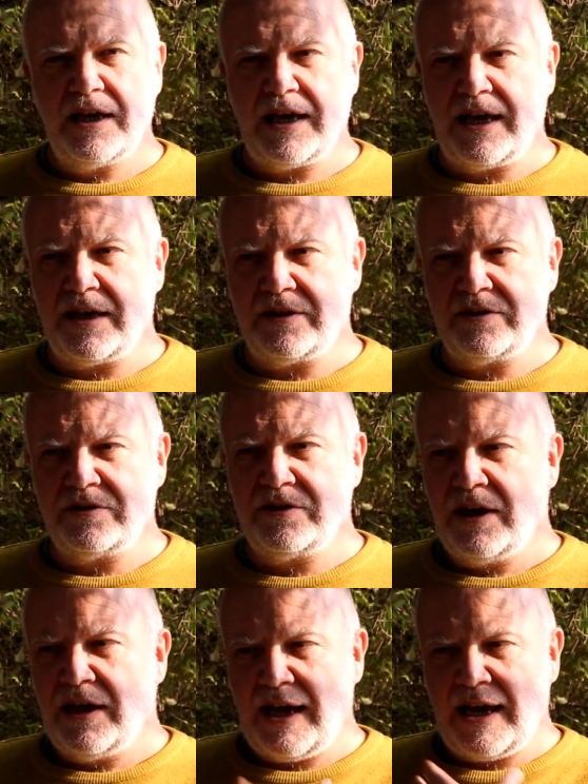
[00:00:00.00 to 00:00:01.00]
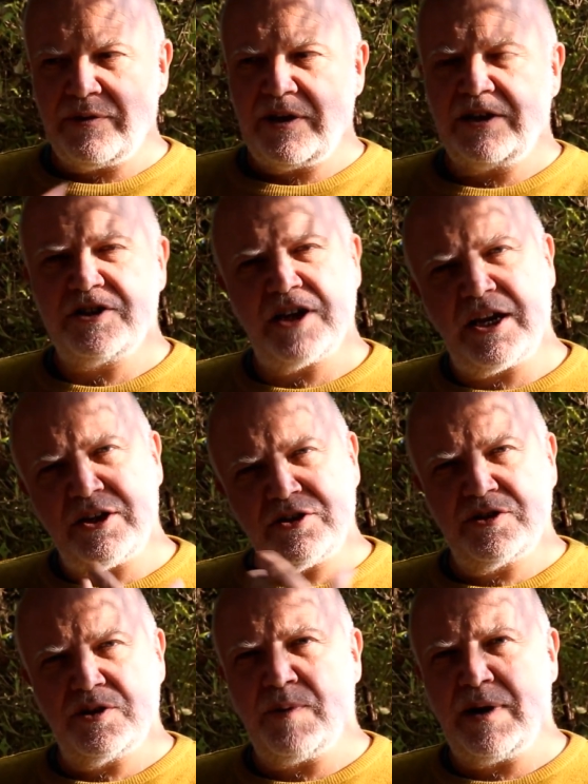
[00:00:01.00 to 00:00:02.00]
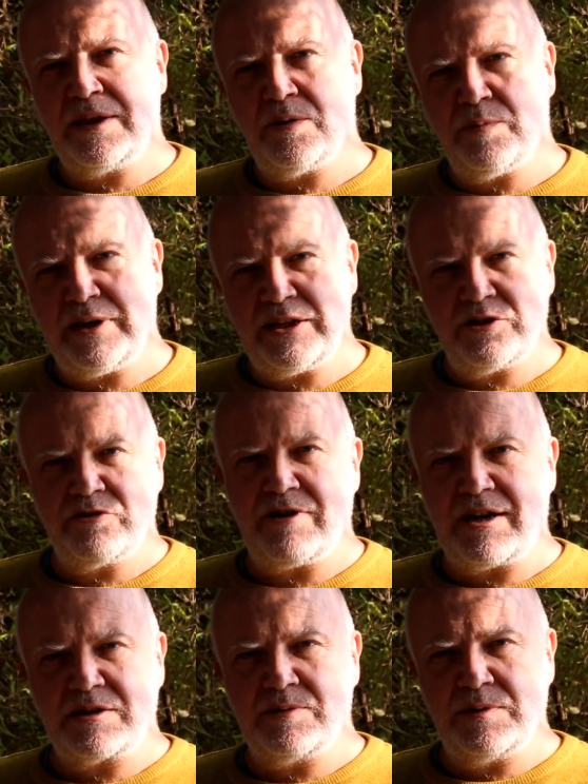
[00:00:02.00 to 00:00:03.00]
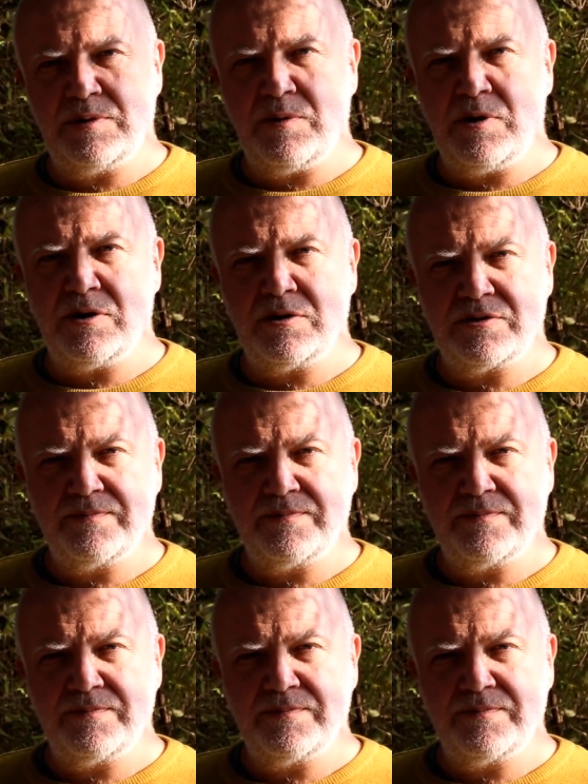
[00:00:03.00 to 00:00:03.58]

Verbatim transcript: and how they change the way that we interact with the world.